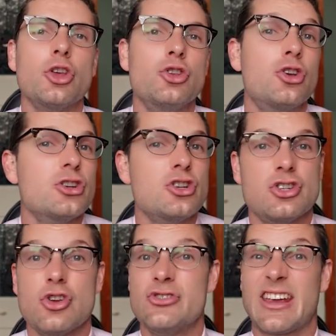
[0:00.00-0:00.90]
You can
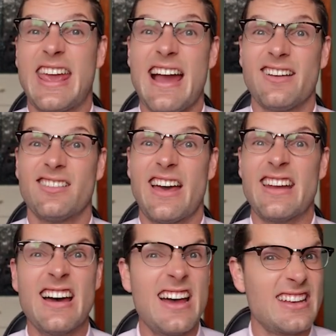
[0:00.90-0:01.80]
just use your
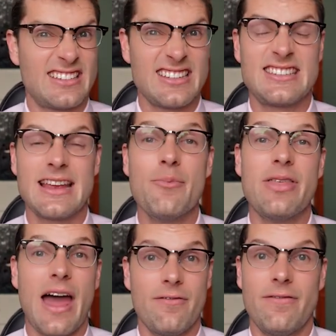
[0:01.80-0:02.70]
calculator to sub
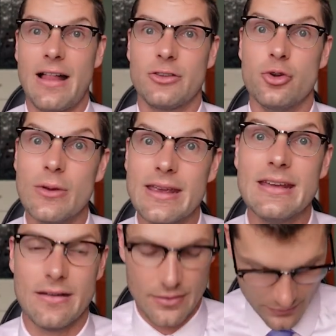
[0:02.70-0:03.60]
that value in.